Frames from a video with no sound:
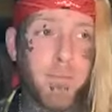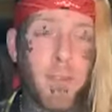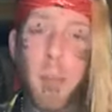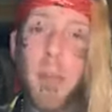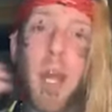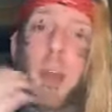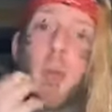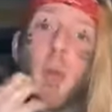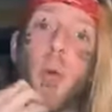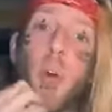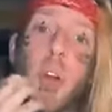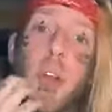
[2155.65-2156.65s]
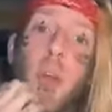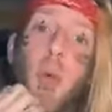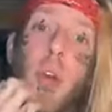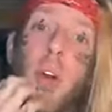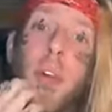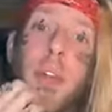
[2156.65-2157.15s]
better reward in the
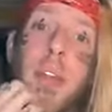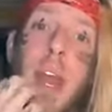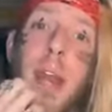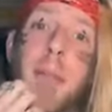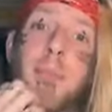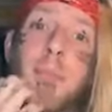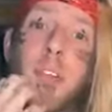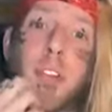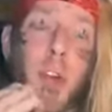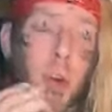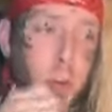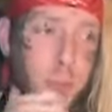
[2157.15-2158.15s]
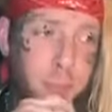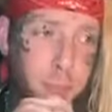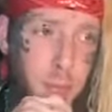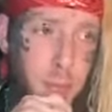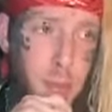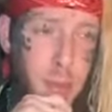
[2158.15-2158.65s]
world than that. So
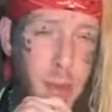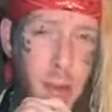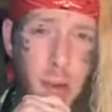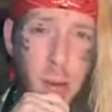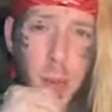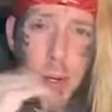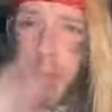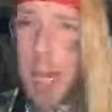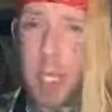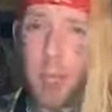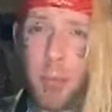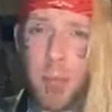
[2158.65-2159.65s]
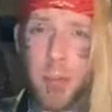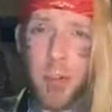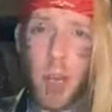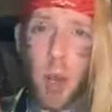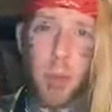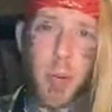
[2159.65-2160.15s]
um, I'm glad the music's
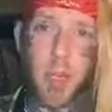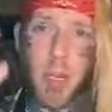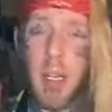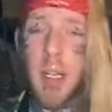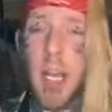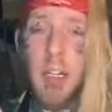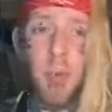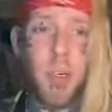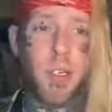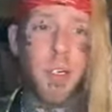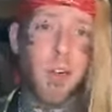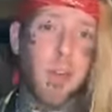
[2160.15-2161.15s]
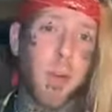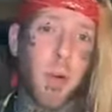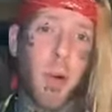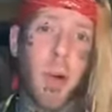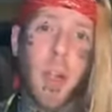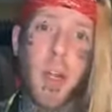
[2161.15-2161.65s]
helping. That's what it's here for.